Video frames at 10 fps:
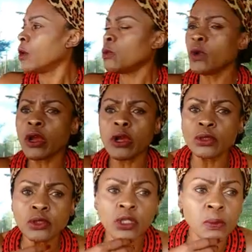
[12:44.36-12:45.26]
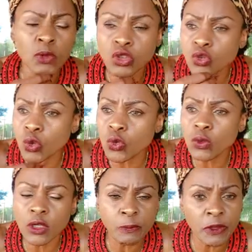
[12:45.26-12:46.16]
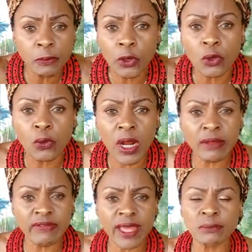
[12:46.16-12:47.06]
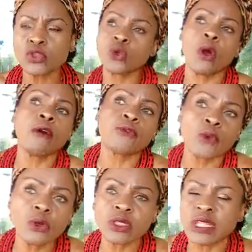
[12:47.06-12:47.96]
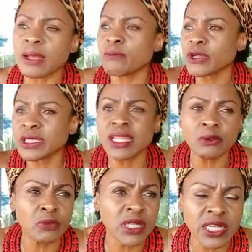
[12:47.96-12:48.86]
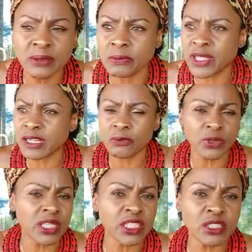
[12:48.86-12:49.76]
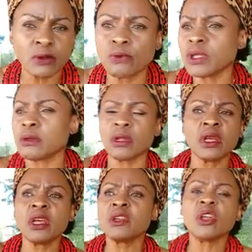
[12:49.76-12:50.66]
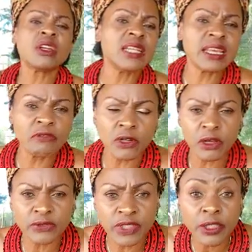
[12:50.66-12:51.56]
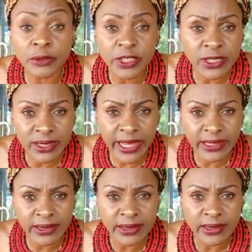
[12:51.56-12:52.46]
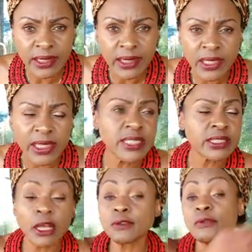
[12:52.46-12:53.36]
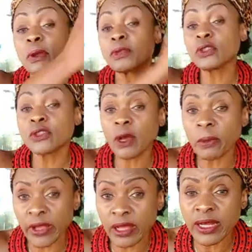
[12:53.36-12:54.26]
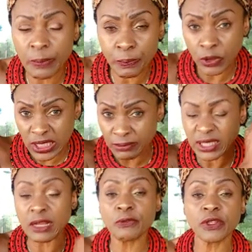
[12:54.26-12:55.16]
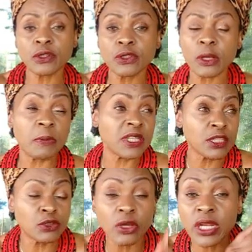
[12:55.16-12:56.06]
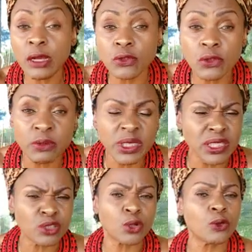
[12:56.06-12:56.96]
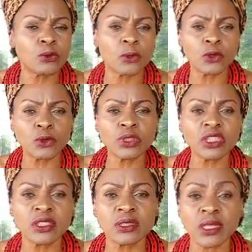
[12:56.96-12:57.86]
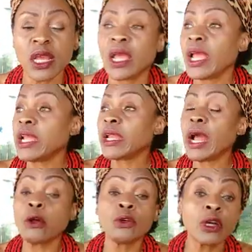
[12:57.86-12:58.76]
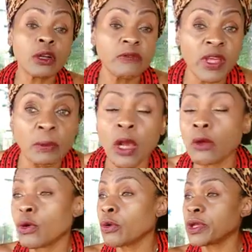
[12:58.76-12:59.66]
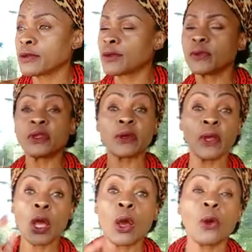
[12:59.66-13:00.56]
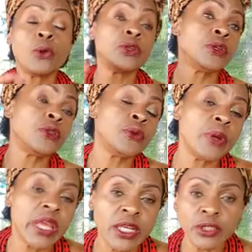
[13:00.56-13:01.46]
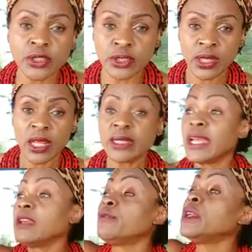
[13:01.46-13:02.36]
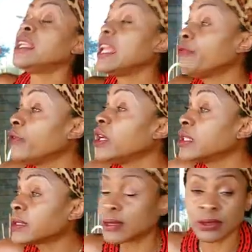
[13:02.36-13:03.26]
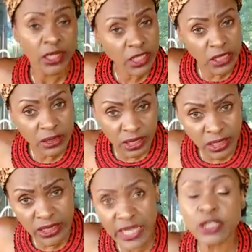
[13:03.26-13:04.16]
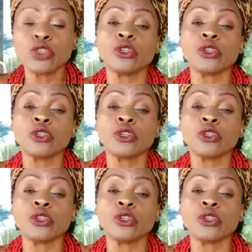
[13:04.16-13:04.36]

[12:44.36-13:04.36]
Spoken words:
were the most cruel people around them. So, of course, they embraced that religion with not a level of seriousness. It starts from the top, and they put themselves in the top, and they turned out to be such horrible Christians. And now a lot of them are going to the New Age. They even left us in their